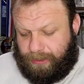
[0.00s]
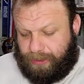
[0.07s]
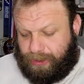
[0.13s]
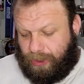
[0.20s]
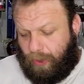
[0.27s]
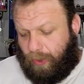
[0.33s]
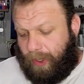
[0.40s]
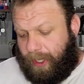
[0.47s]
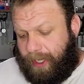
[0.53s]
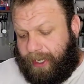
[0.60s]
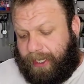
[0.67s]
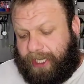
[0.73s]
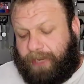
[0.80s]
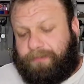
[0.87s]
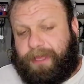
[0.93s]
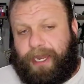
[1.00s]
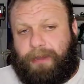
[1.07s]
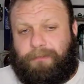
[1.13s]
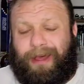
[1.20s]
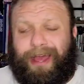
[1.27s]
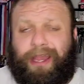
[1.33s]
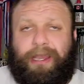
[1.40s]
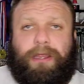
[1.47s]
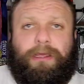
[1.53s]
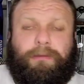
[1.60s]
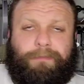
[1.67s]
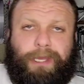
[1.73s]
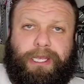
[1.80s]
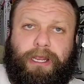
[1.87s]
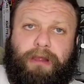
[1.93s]
So keep that in mind.
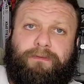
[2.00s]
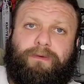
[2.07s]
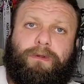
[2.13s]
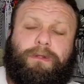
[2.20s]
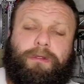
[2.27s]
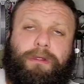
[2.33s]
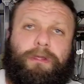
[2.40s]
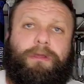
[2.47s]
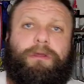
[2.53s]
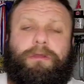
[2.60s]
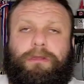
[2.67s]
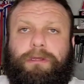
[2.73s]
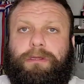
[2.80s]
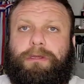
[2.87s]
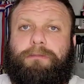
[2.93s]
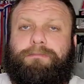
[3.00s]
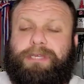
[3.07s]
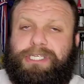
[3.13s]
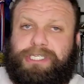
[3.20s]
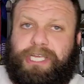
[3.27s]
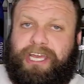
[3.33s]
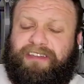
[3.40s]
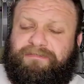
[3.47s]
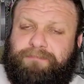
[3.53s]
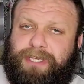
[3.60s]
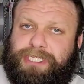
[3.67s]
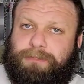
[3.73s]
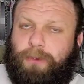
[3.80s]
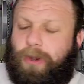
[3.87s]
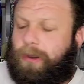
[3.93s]
Be careful. Be safe.
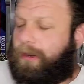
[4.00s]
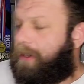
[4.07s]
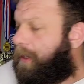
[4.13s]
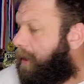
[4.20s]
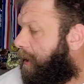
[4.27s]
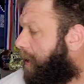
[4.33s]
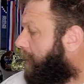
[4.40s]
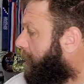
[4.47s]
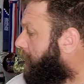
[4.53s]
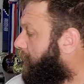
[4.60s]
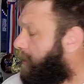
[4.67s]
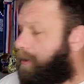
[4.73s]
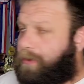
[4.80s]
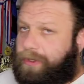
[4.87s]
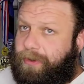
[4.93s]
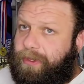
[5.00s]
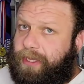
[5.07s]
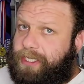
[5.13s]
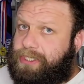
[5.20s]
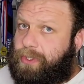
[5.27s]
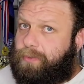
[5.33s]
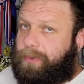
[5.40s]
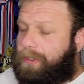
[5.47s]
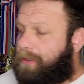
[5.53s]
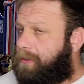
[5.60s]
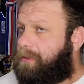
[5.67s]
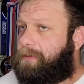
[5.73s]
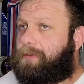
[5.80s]
Be smart. Don't do anything stupid.